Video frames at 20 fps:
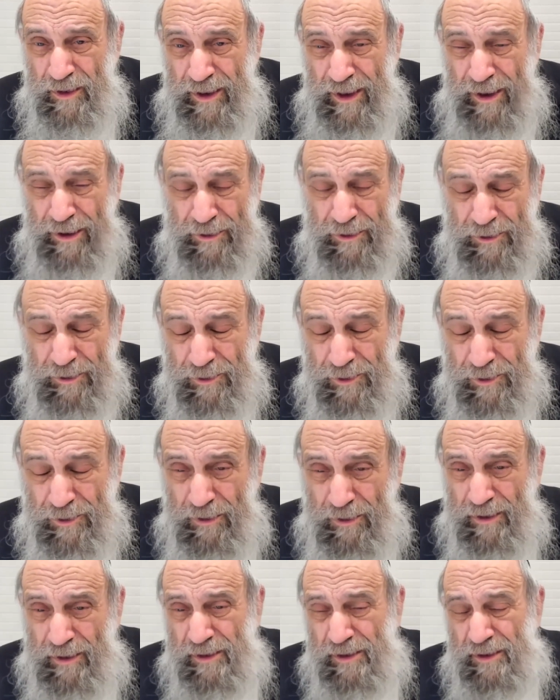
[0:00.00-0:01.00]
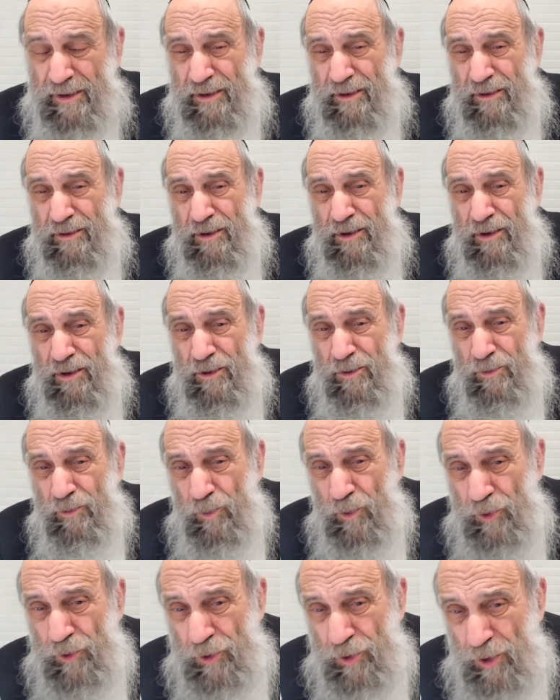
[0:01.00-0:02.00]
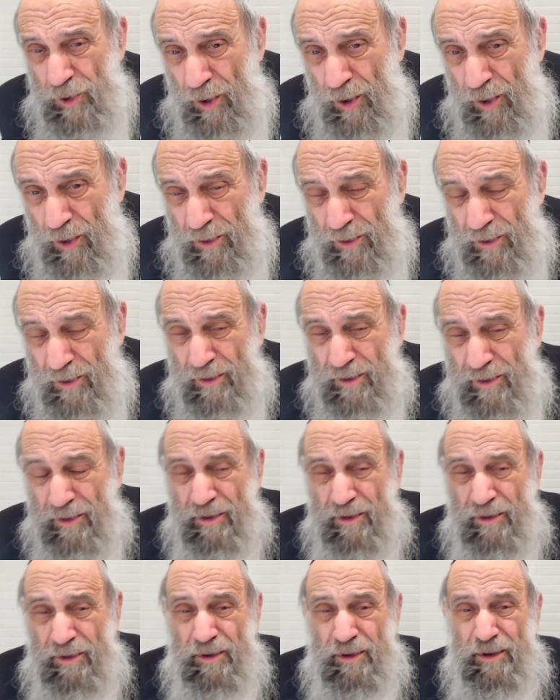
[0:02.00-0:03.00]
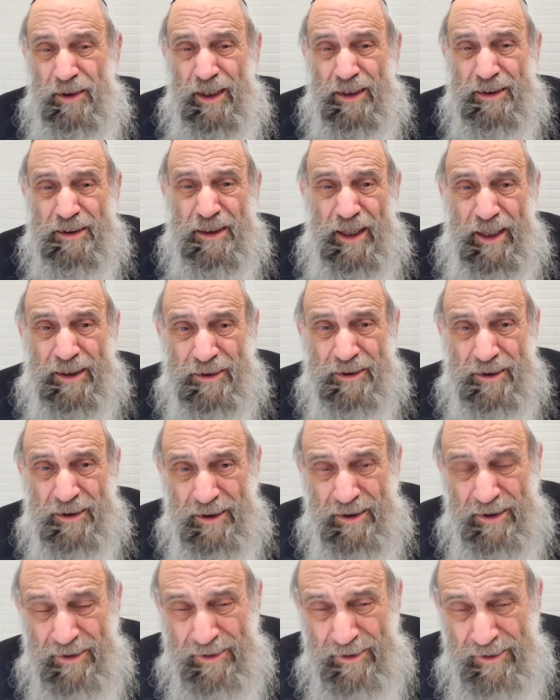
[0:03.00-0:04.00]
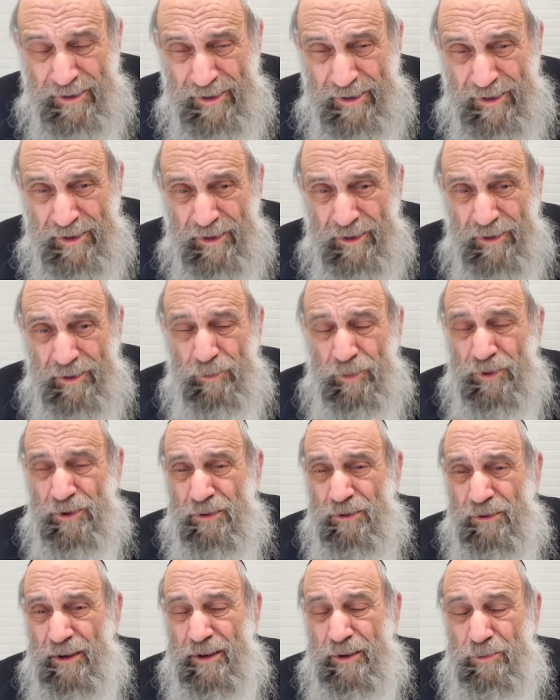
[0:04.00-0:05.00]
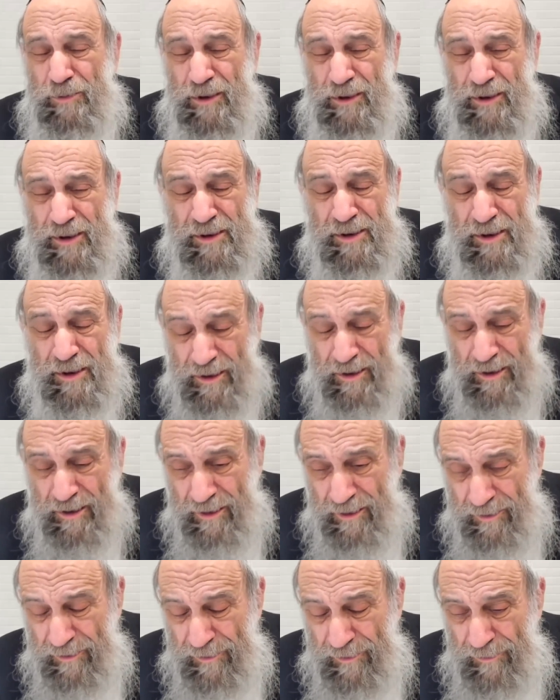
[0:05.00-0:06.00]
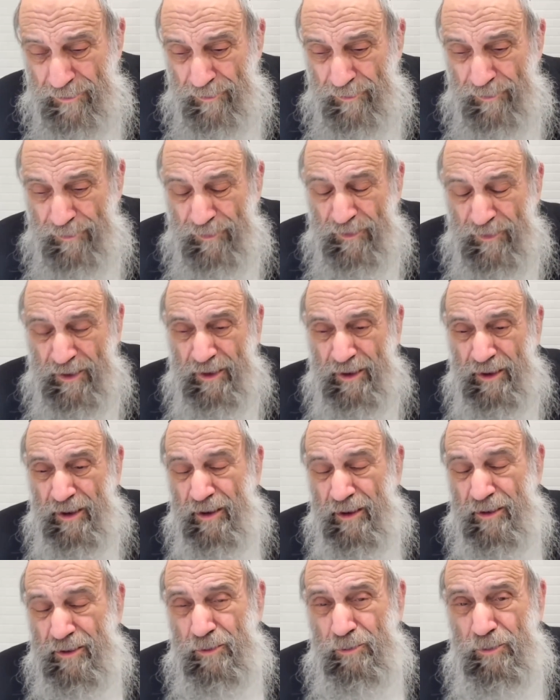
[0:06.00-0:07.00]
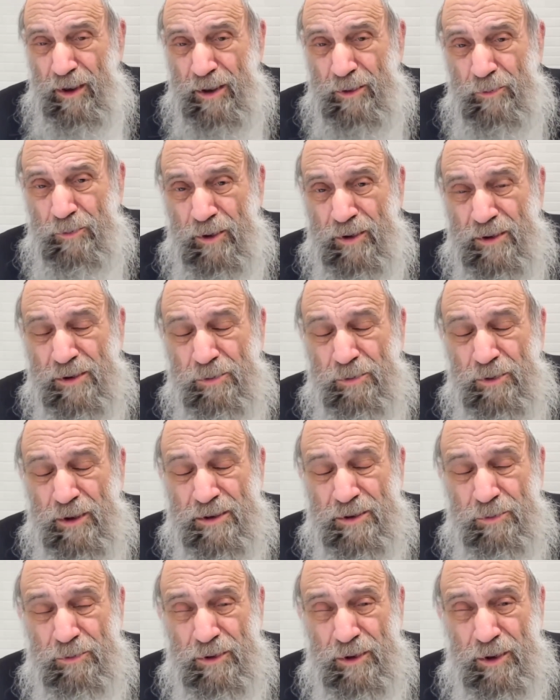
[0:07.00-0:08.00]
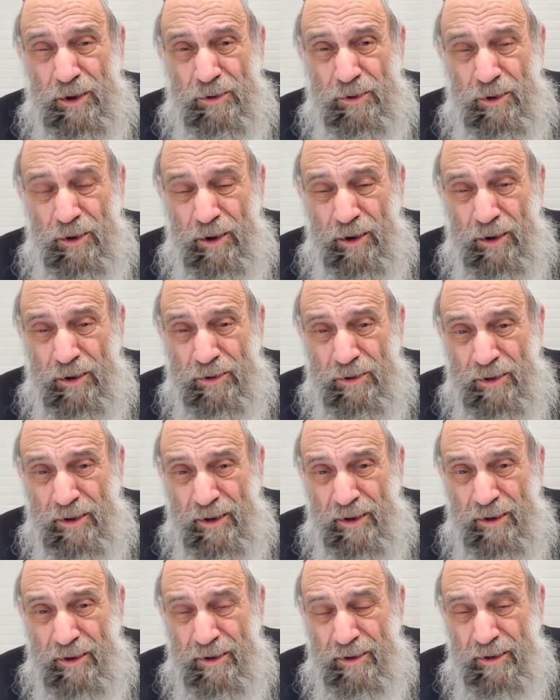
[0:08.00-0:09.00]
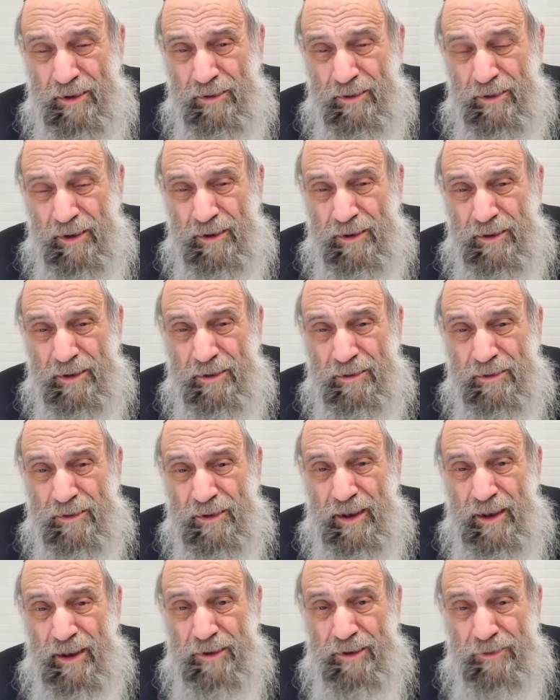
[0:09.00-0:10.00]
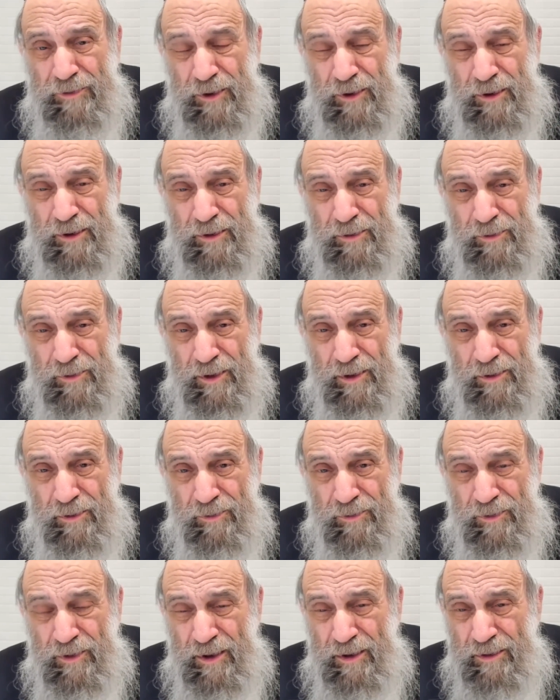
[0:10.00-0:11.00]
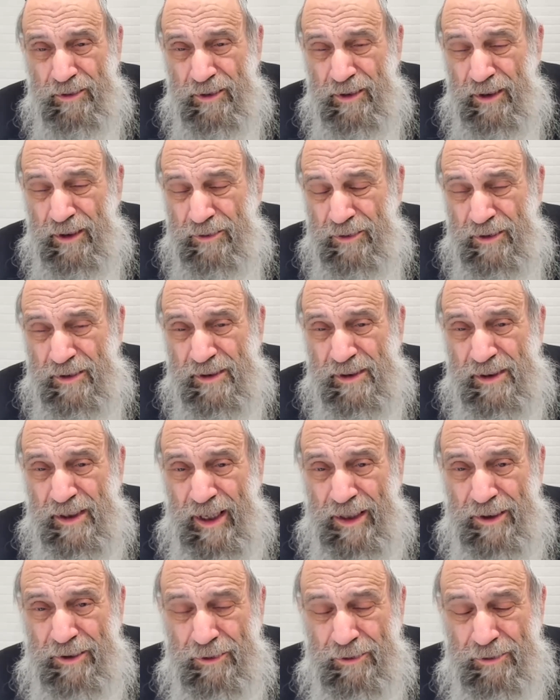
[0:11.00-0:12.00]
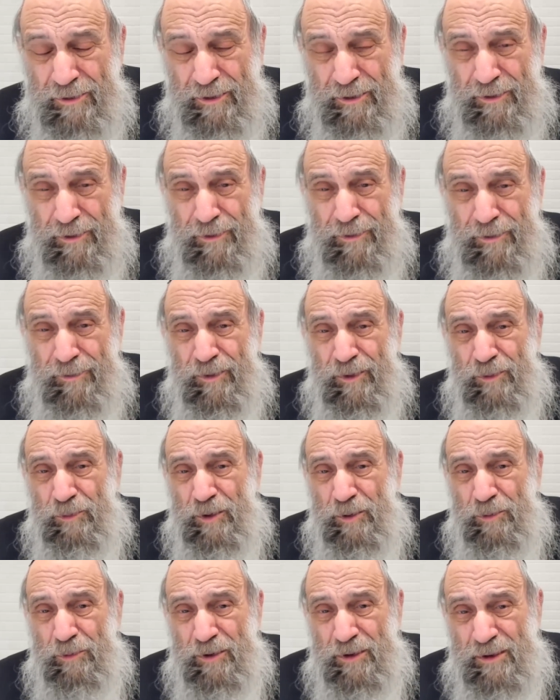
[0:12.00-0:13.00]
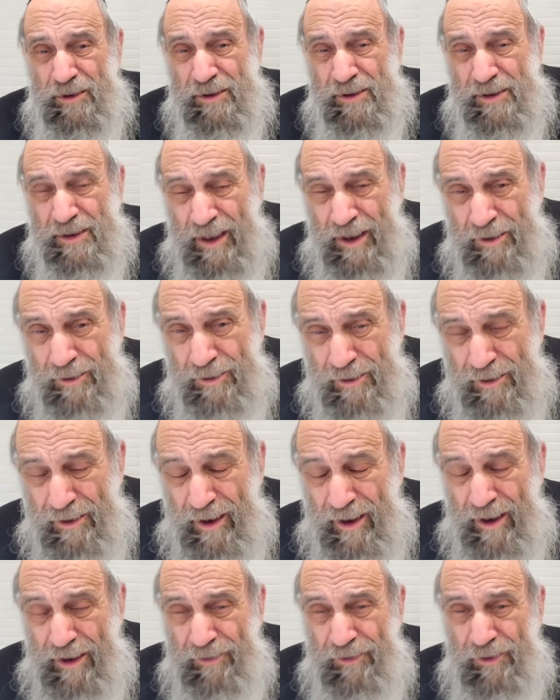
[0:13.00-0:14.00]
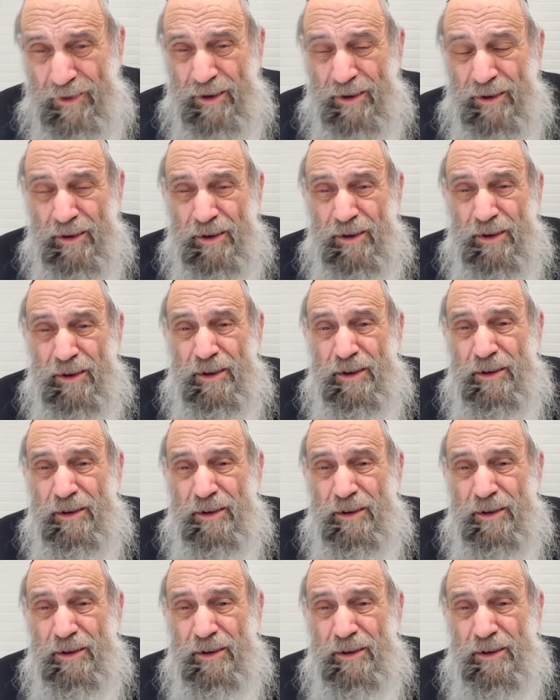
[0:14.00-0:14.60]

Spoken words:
character traits which are not godly, but they're animalistic. And the main ones, as we know, are taiva, that desire. People desire having